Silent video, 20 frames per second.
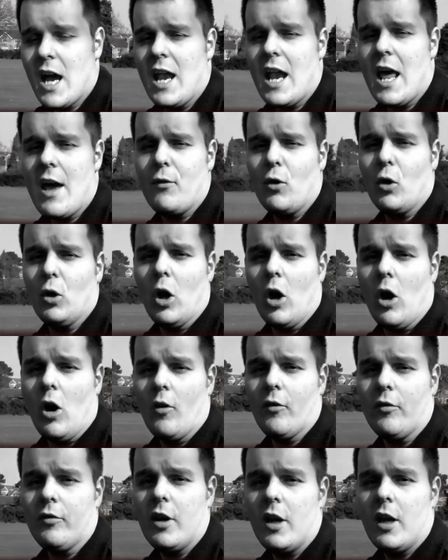a level
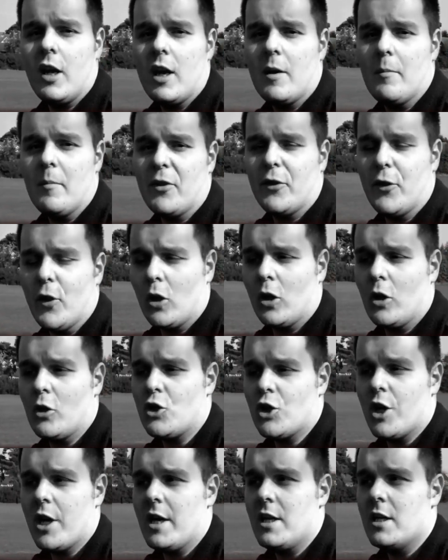of
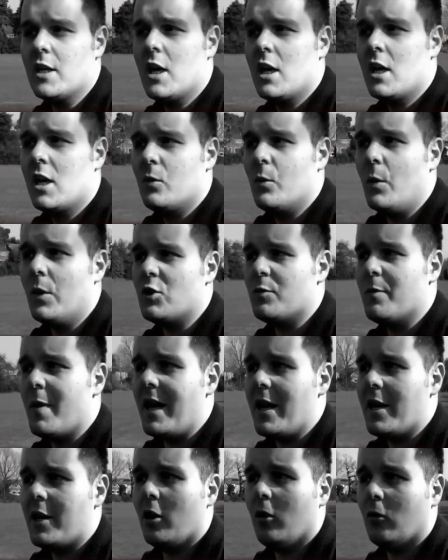mythology which
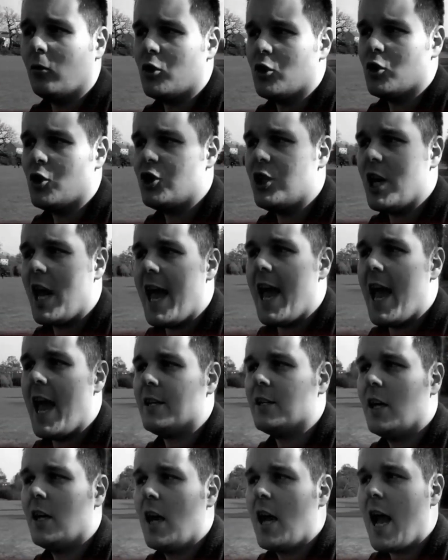many cultures
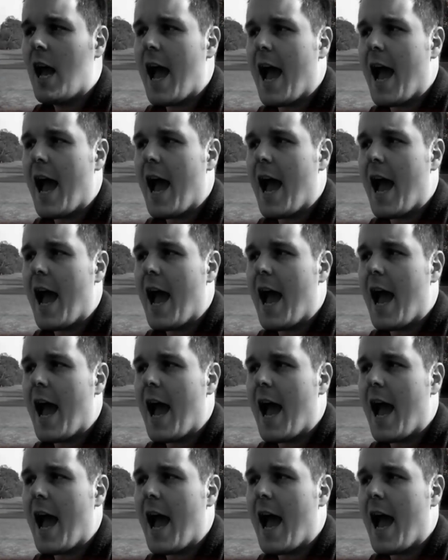shared